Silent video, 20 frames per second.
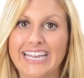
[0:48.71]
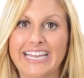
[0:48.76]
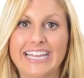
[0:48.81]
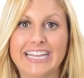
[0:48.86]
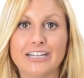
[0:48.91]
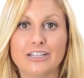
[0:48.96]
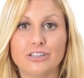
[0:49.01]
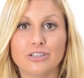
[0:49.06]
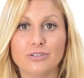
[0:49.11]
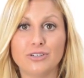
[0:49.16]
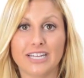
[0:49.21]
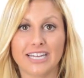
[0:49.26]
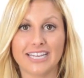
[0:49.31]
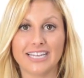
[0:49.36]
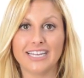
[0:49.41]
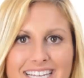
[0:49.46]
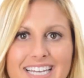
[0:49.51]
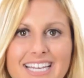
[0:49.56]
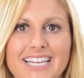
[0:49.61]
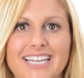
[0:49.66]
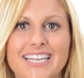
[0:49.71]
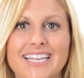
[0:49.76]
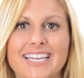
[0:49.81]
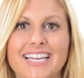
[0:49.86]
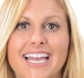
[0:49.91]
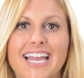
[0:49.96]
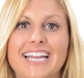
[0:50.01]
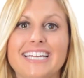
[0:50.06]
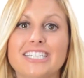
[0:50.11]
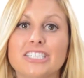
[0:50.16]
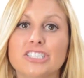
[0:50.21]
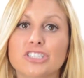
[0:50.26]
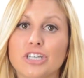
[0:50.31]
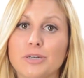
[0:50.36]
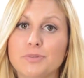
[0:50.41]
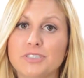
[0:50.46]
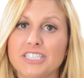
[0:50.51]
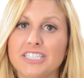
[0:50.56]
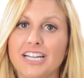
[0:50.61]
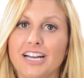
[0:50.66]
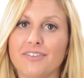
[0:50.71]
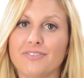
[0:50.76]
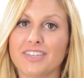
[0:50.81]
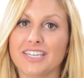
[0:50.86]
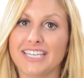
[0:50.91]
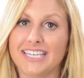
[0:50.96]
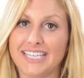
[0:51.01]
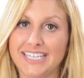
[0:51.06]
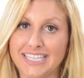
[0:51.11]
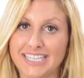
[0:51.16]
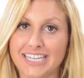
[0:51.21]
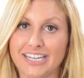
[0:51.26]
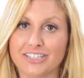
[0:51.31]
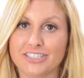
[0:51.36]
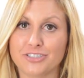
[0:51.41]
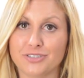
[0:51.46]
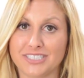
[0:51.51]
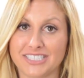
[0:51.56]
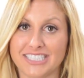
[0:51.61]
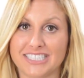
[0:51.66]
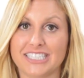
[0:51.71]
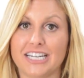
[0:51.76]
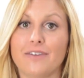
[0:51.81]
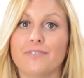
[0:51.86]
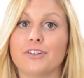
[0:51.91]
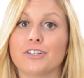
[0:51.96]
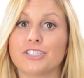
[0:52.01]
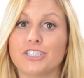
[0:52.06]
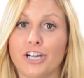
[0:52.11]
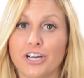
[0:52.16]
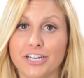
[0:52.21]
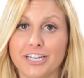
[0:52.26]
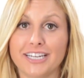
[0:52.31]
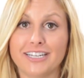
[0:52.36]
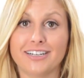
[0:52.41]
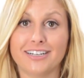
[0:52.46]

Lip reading: including a description of the key characteristics of your target